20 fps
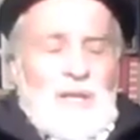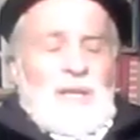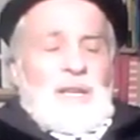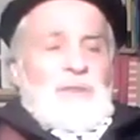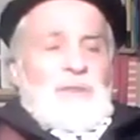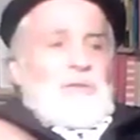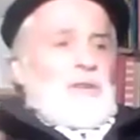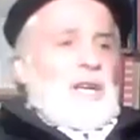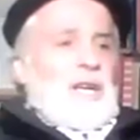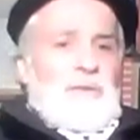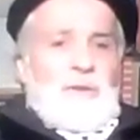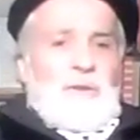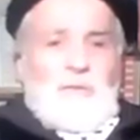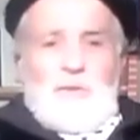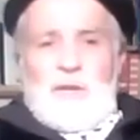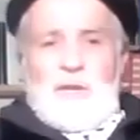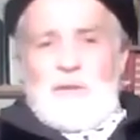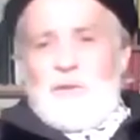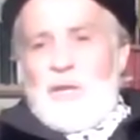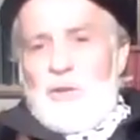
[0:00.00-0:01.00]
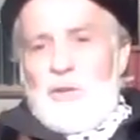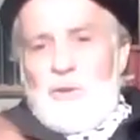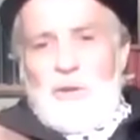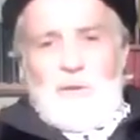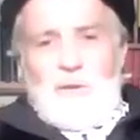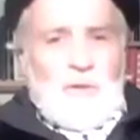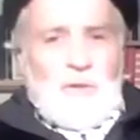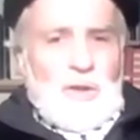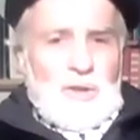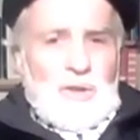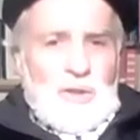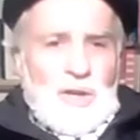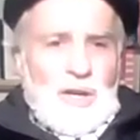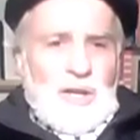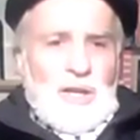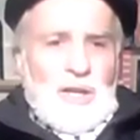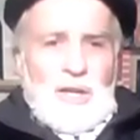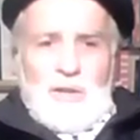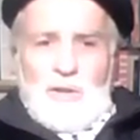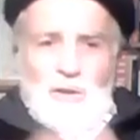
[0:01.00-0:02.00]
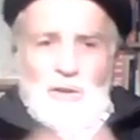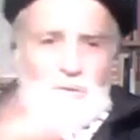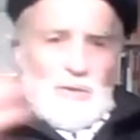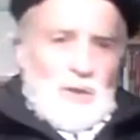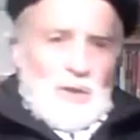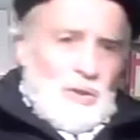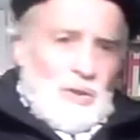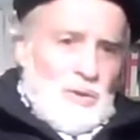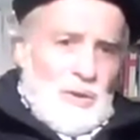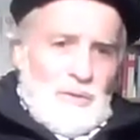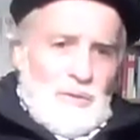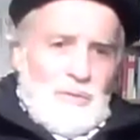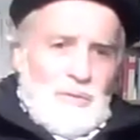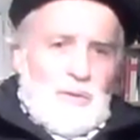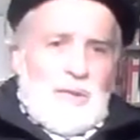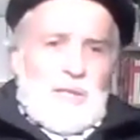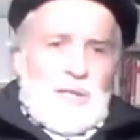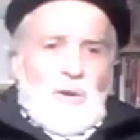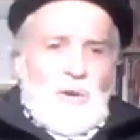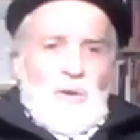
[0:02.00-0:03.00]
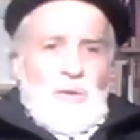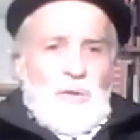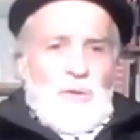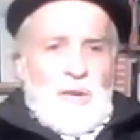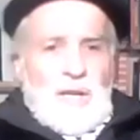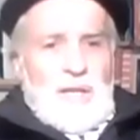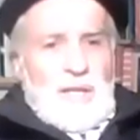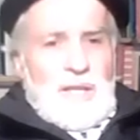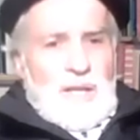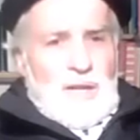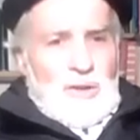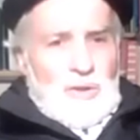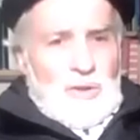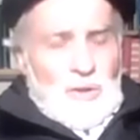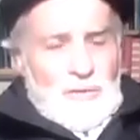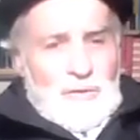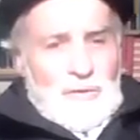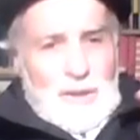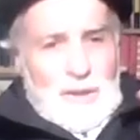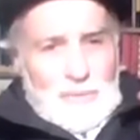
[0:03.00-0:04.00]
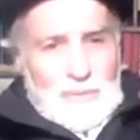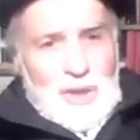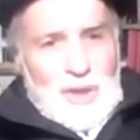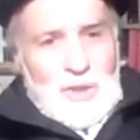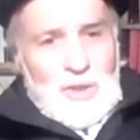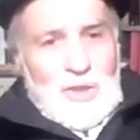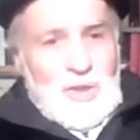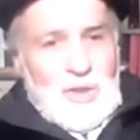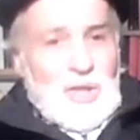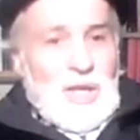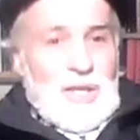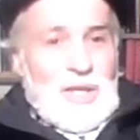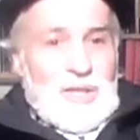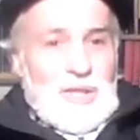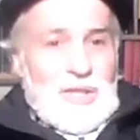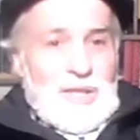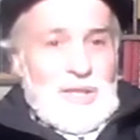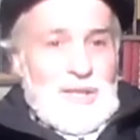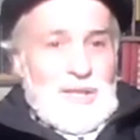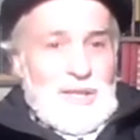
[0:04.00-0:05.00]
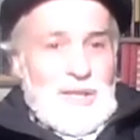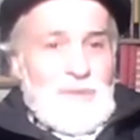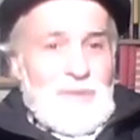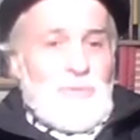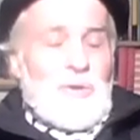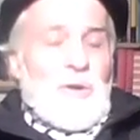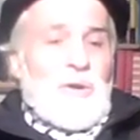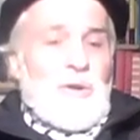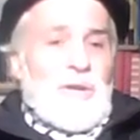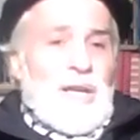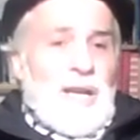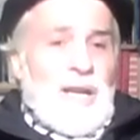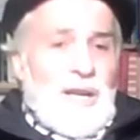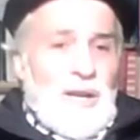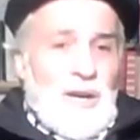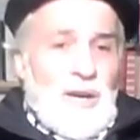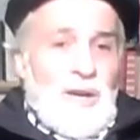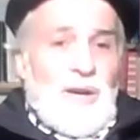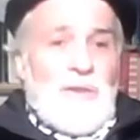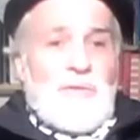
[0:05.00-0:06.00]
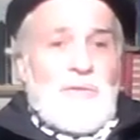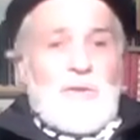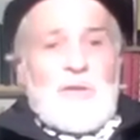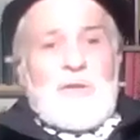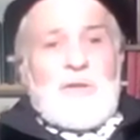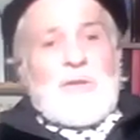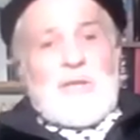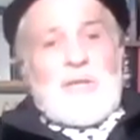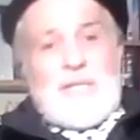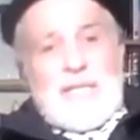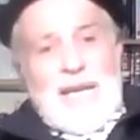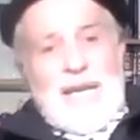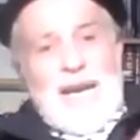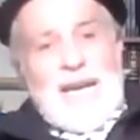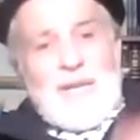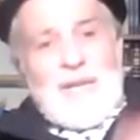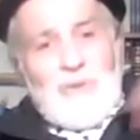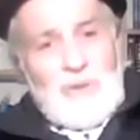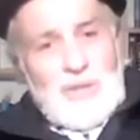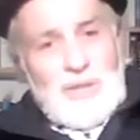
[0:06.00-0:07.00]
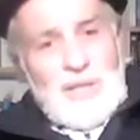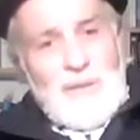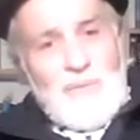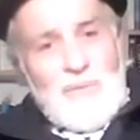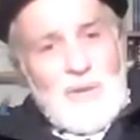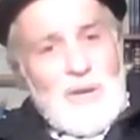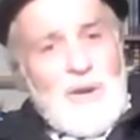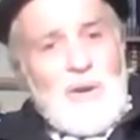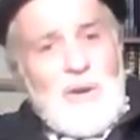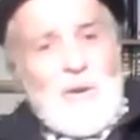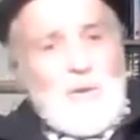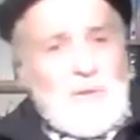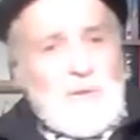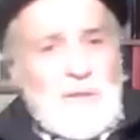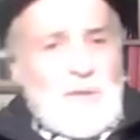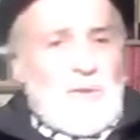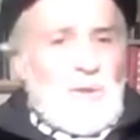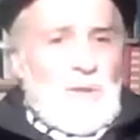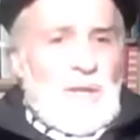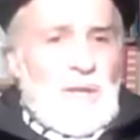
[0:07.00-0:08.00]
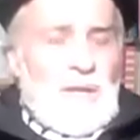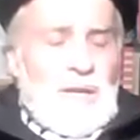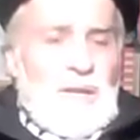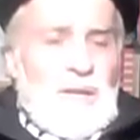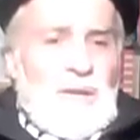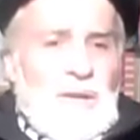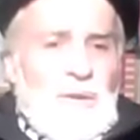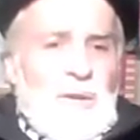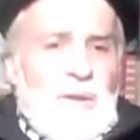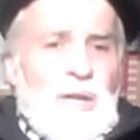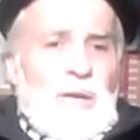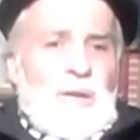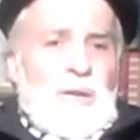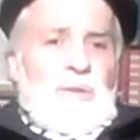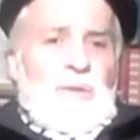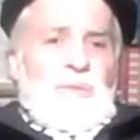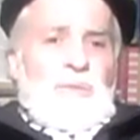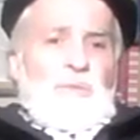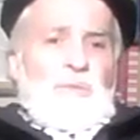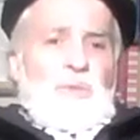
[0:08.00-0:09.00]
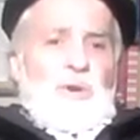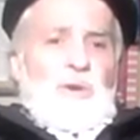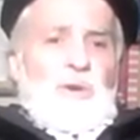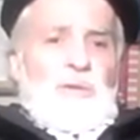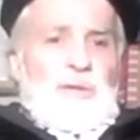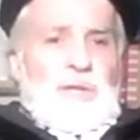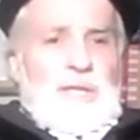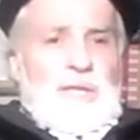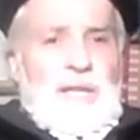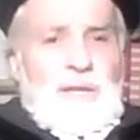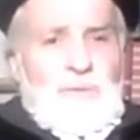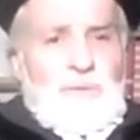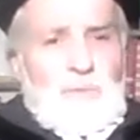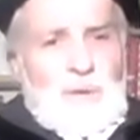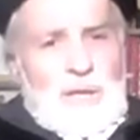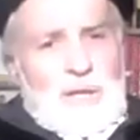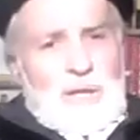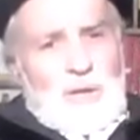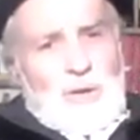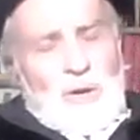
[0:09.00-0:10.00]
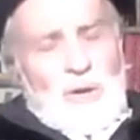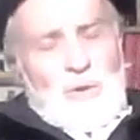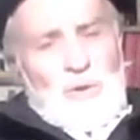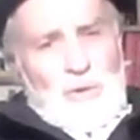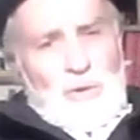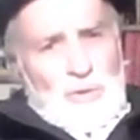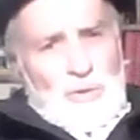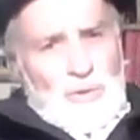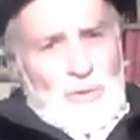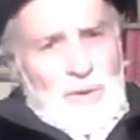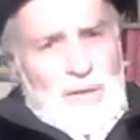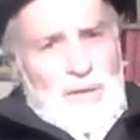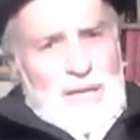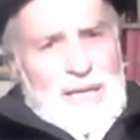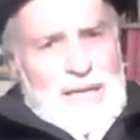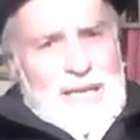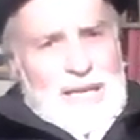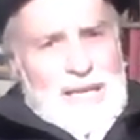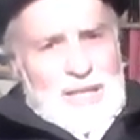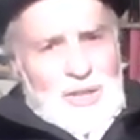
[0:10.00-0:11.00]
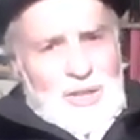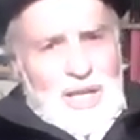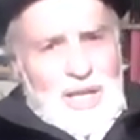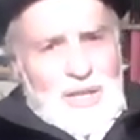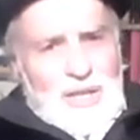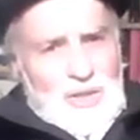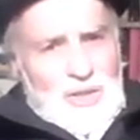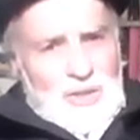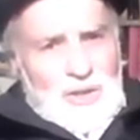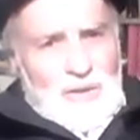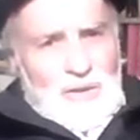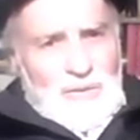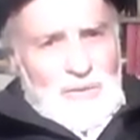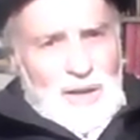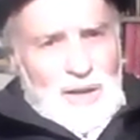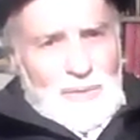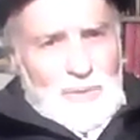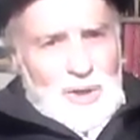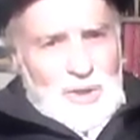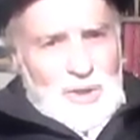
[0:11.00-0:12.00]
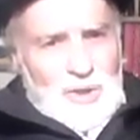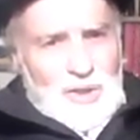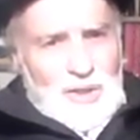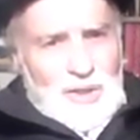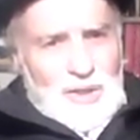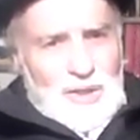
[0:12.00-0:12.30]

you have a fever, or if you're tired, or if you're doing physical things, your vibration changes. If you're in love, you're sad or something, all these morphs that we go through, it changes our vibration.